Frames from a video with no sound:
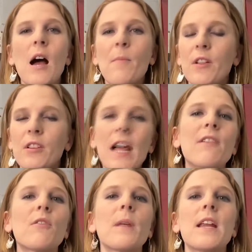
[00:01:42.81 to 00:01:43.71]
I'm gonna let
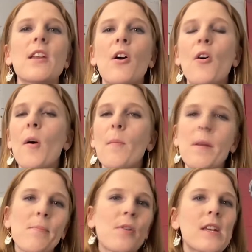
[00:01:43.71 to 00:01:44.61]
everybody know. I'm
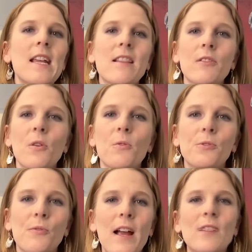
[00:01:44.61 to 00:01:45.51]
gonna put it in the local
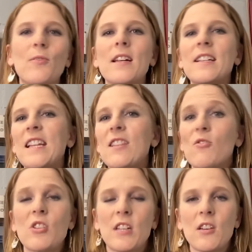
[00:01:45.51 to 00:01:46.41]
directories, and
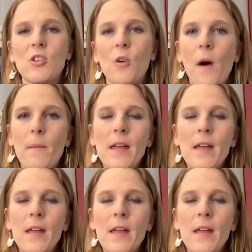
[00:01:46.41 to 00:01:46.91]
they're just gonna show up.